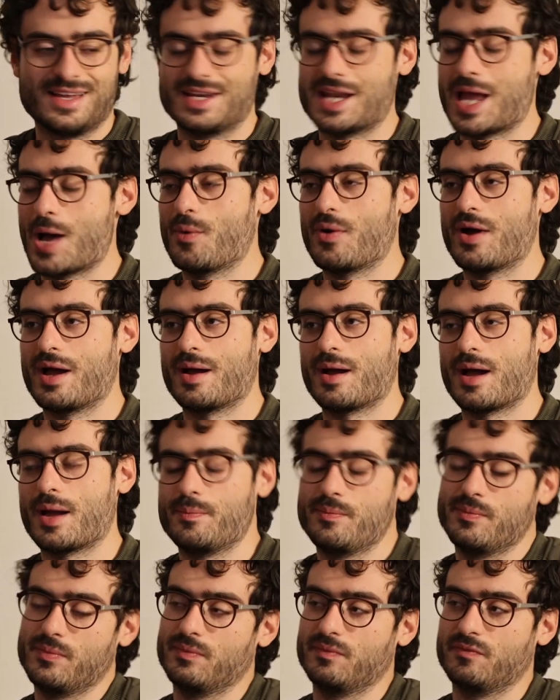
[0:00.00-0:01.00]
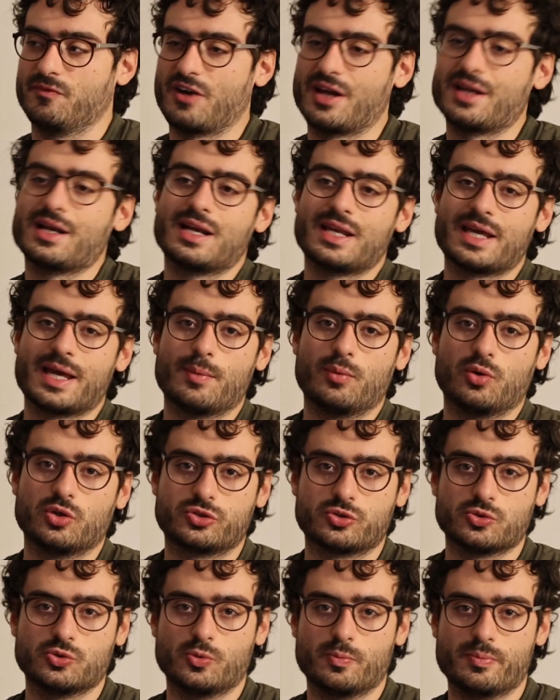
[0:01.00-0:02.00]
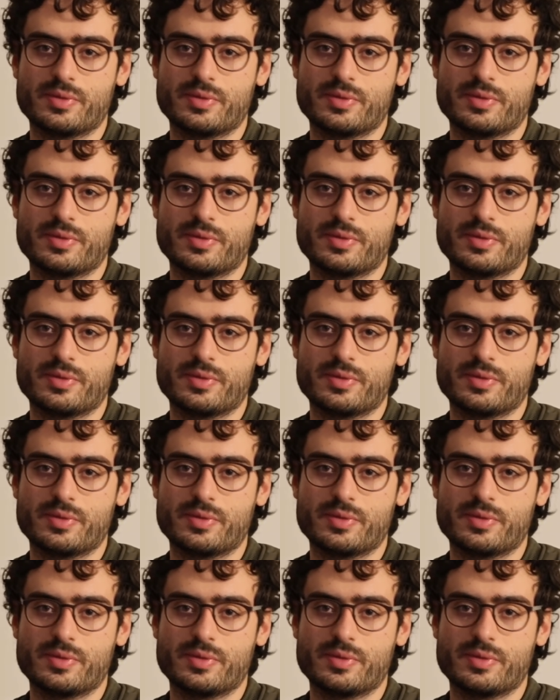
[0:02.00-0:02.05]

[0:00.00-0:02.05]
Now I'm finally able to do